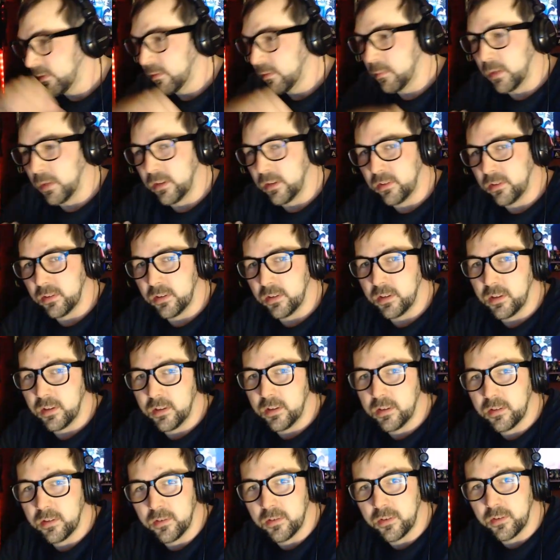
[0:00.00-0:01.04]
basically,
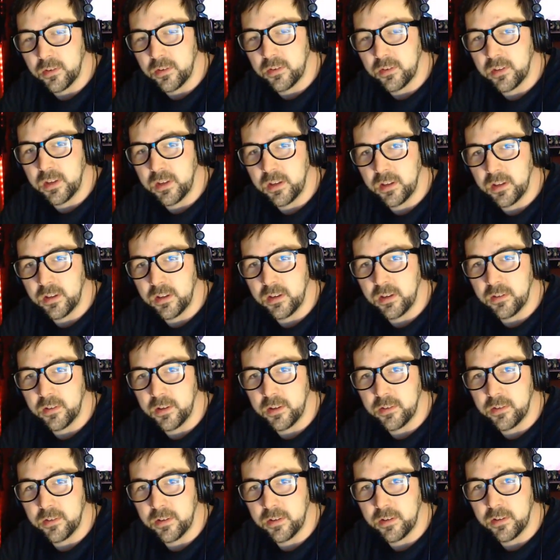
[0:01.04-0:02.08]
there's this kid
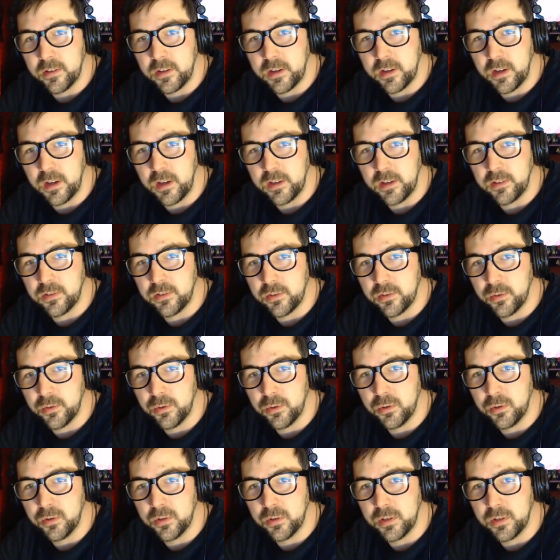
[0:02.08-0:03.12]
that's in, like, high
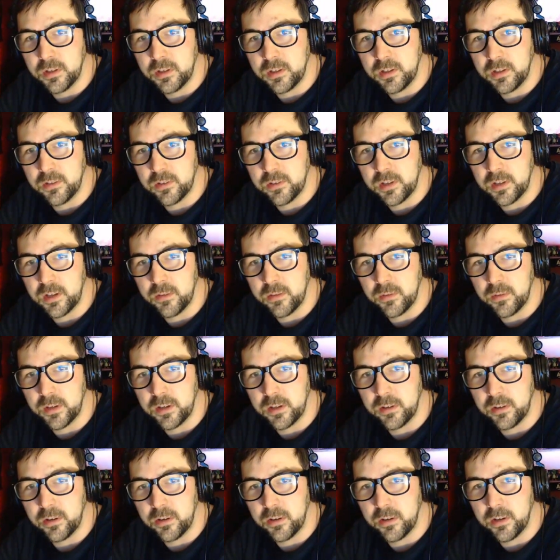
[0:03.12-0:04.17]
school, and he's kind of, like, a
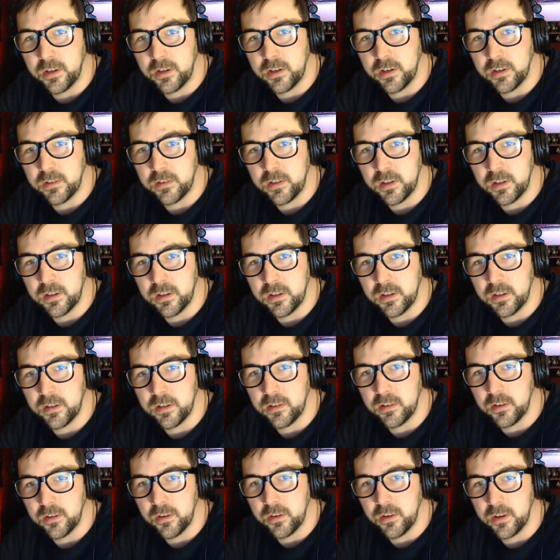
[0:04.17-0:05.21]
nerdy kid.
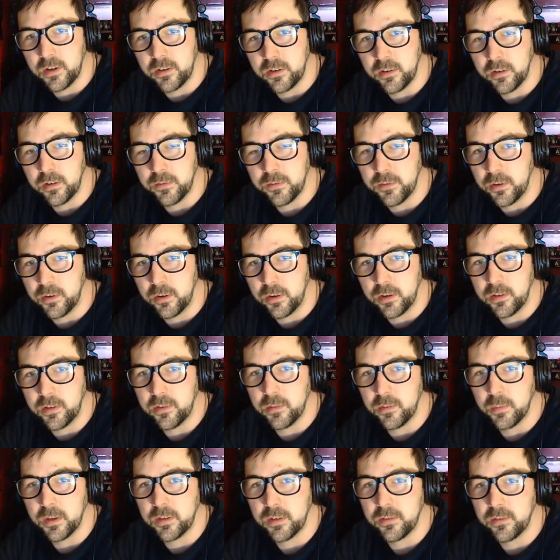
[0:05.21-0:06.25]
You know, I don't know if nerdy is
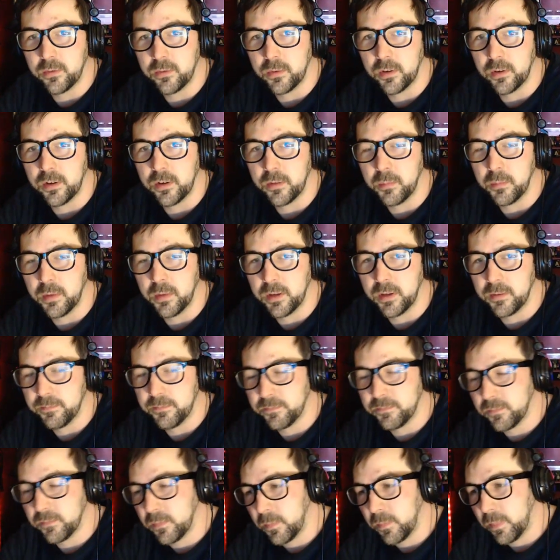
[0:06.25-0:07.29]
the best word, but
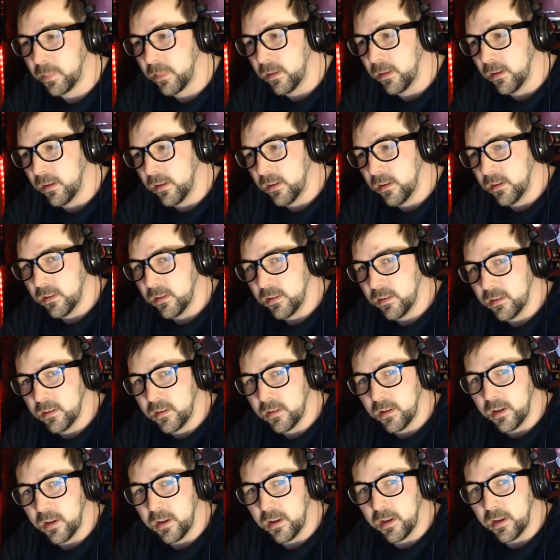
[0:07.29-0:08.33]

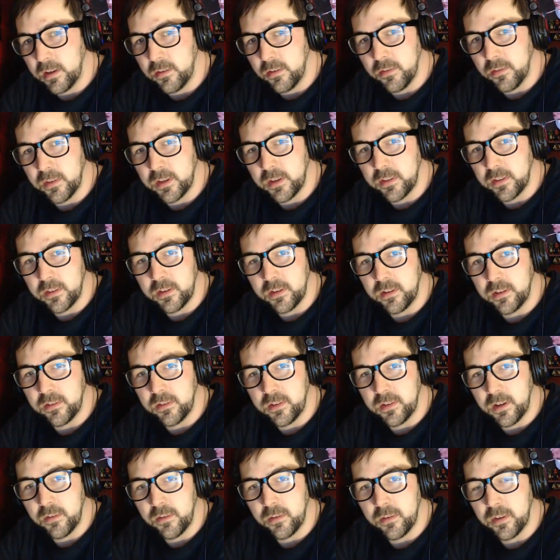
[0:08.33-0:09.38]
I don't think that he's
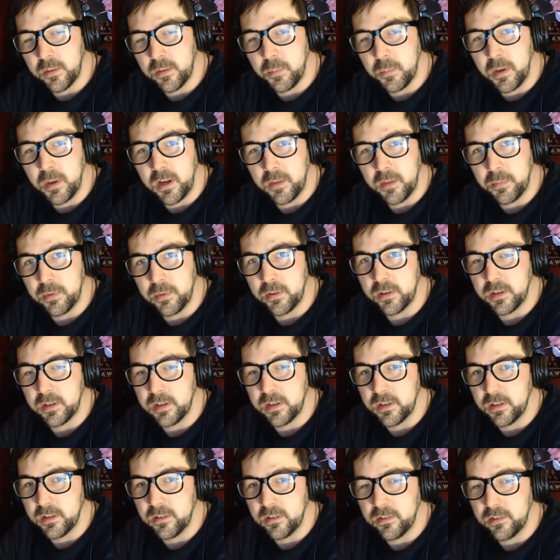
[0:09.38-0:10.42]
not one of the popular
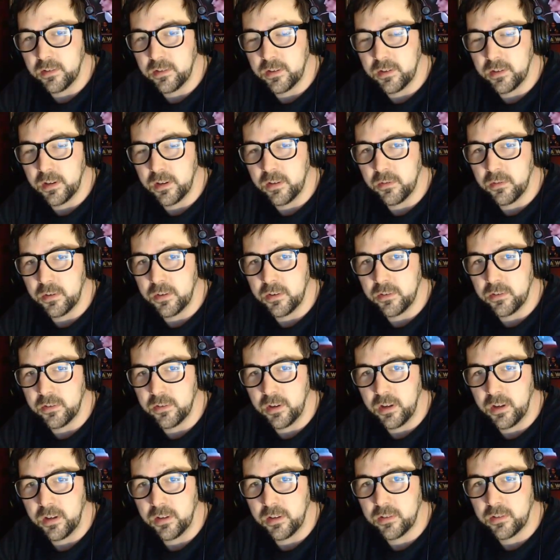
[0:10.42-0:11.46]
kids. He's not one of the
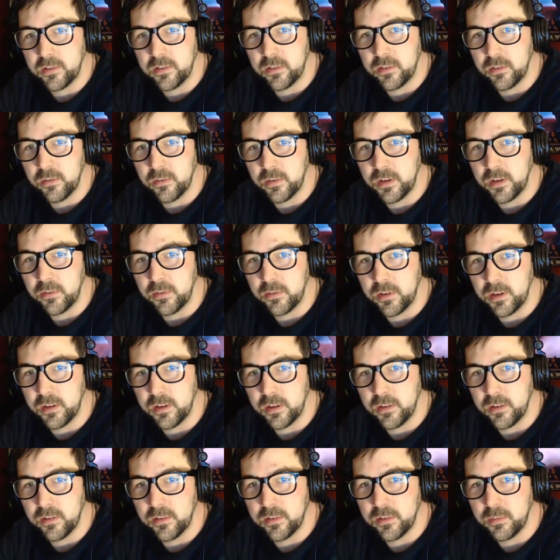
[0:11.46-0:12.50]
jocks or whatever
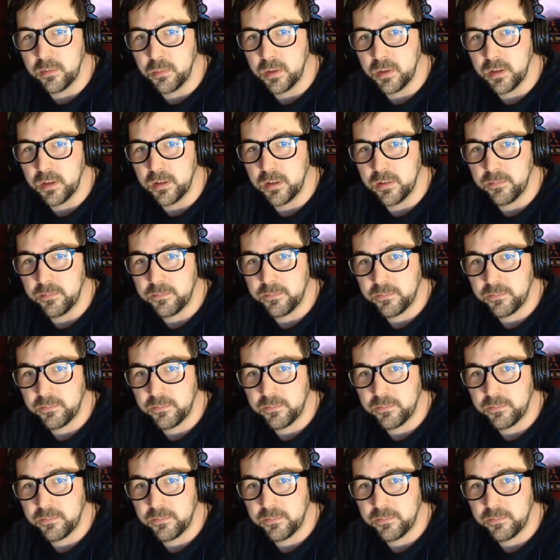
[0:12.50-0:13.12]
else, but